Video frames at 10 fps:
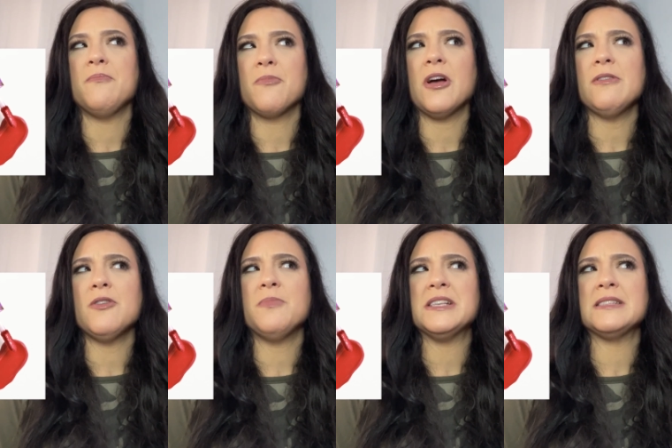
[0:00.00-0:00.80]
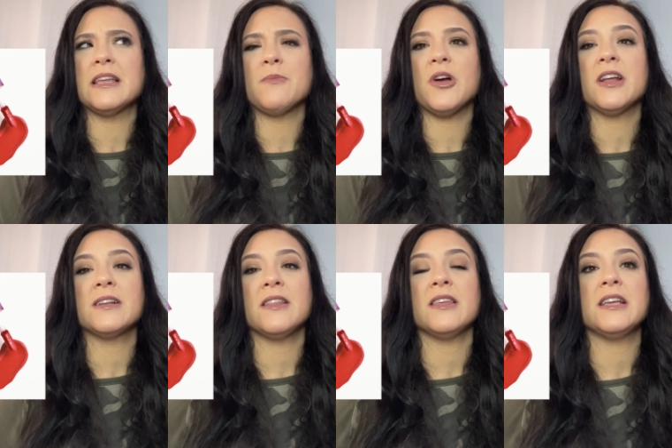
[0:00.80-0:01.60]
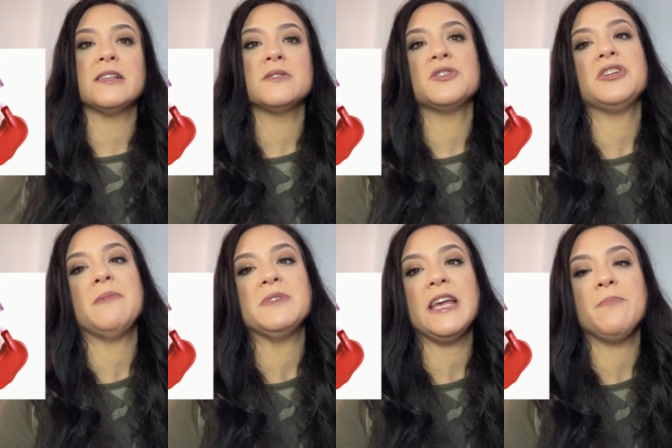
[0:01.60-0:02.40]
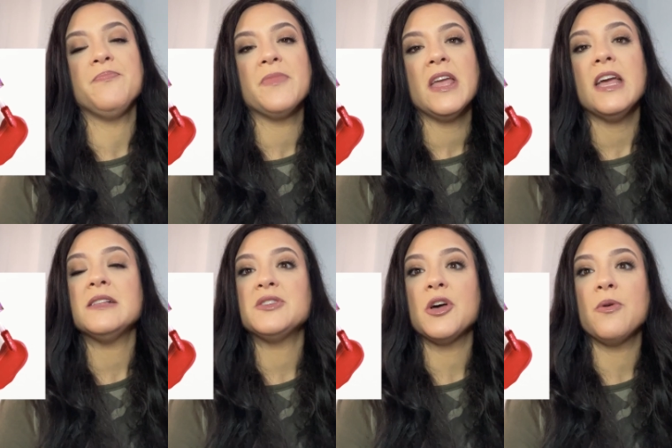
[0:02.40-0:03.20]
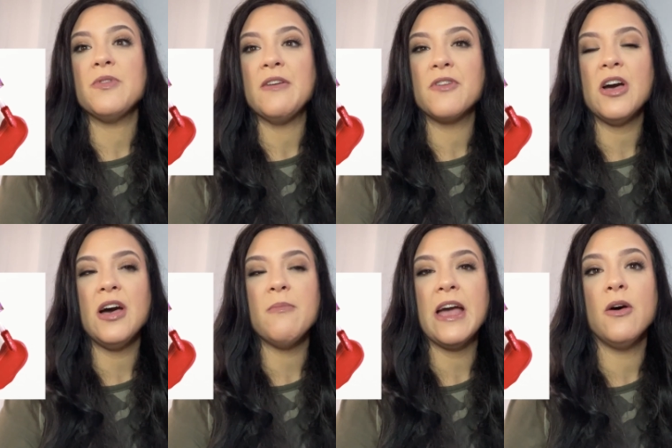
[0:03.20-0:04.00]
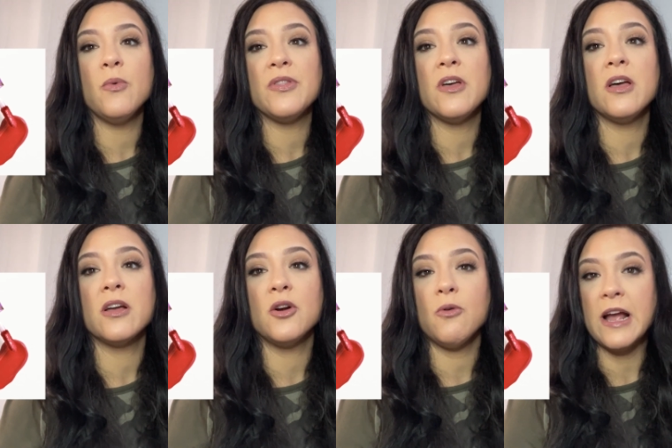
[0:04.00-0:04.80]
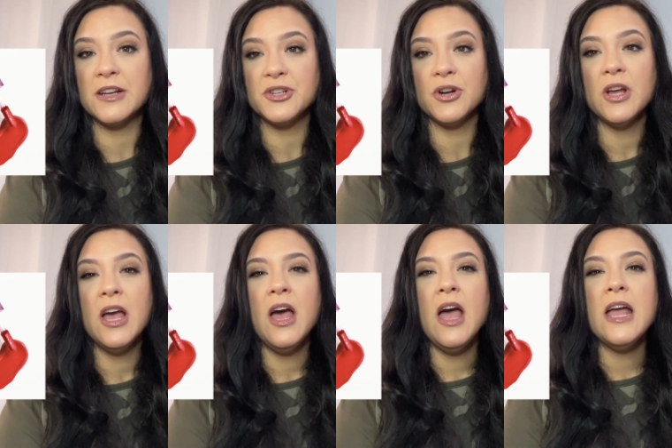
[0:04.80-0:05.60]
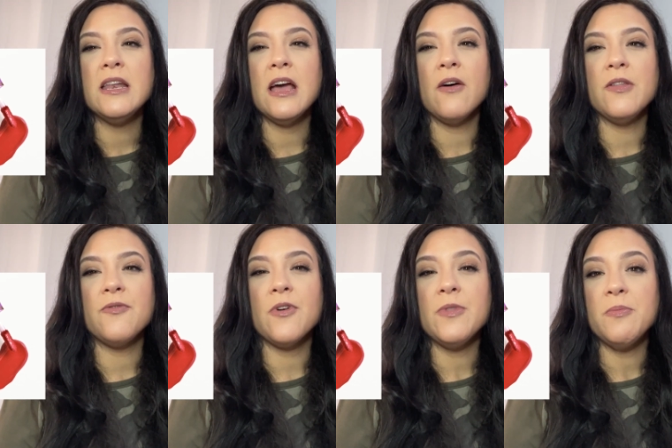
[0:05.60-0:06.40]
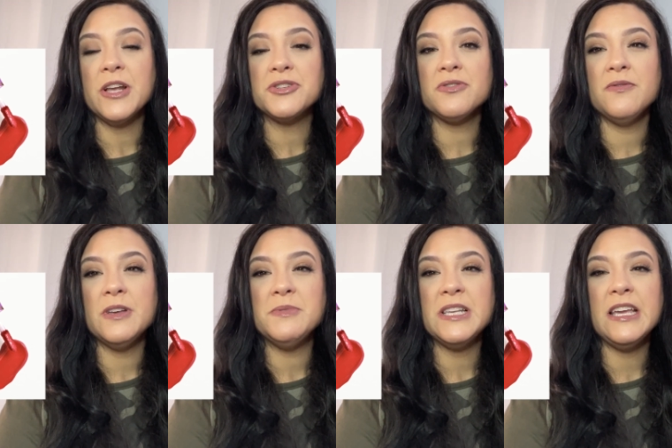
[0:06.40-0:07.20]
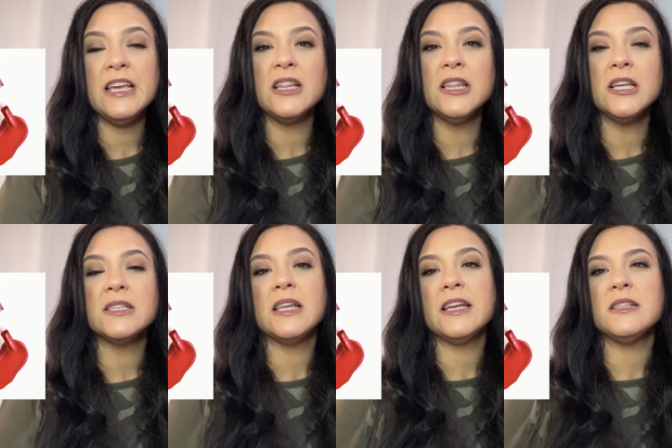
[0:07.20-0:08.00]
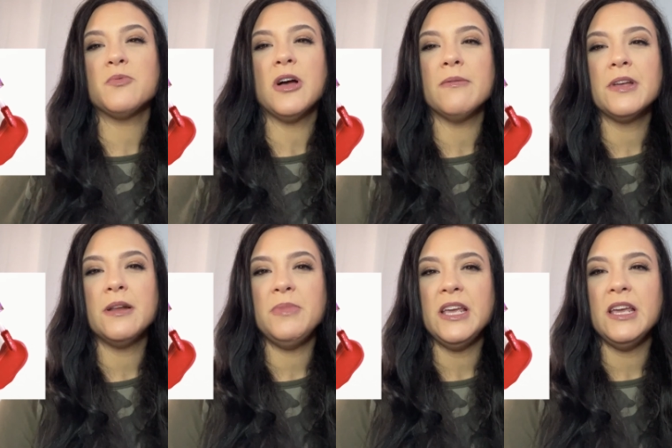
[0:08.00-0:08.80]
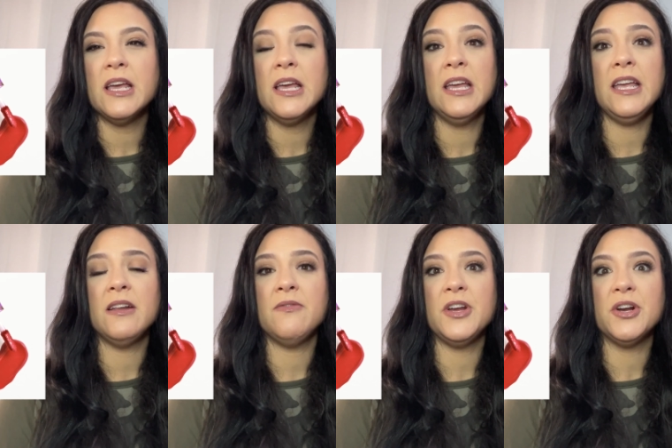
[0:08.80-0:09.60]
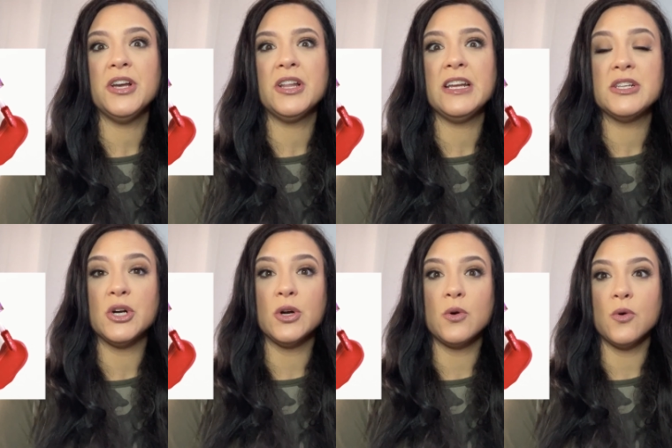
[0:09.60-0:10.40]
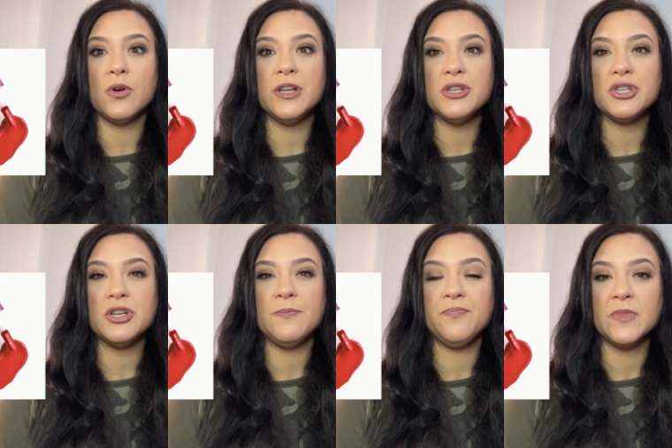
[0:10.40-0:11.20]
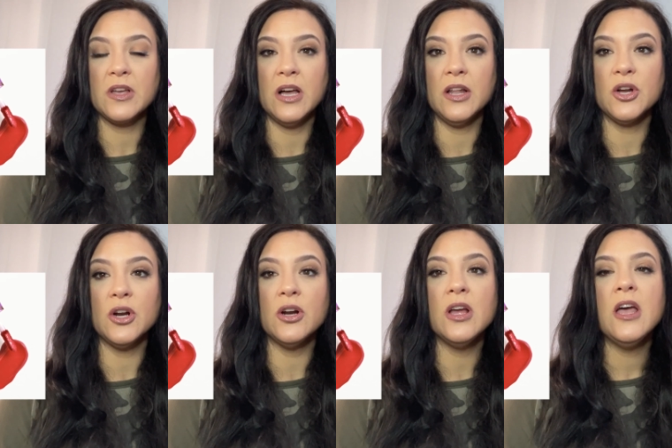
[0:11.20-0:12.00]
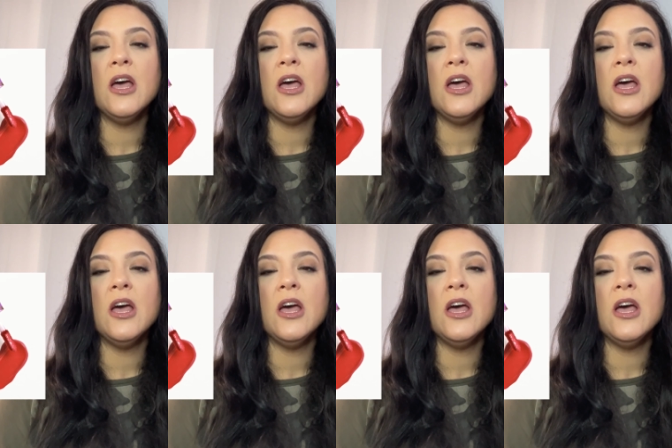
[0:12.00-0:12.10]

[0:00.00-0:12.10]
probably their best selling product, I think, is the Shape Tape. And so they've come out with a corrector. Now, from the picture of Ipsy, it looks like it's probably going to be in a very like dark orange color,